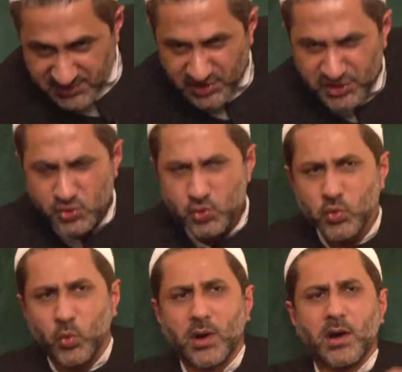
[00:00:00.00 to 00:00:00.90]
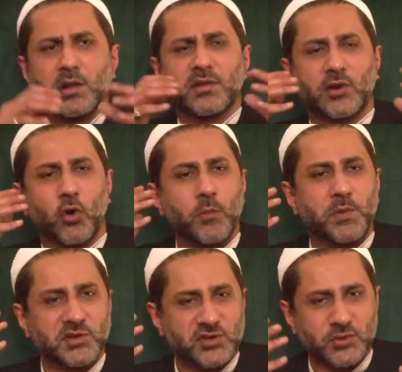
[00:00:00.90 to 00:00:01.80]
is a new world that
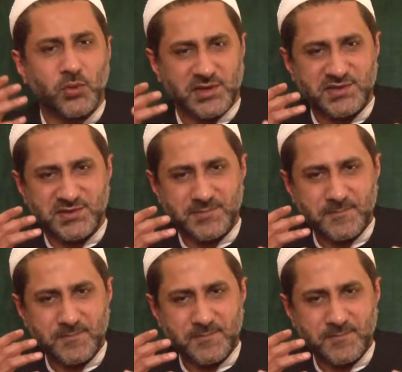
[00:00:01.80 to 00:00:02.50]
opens to us.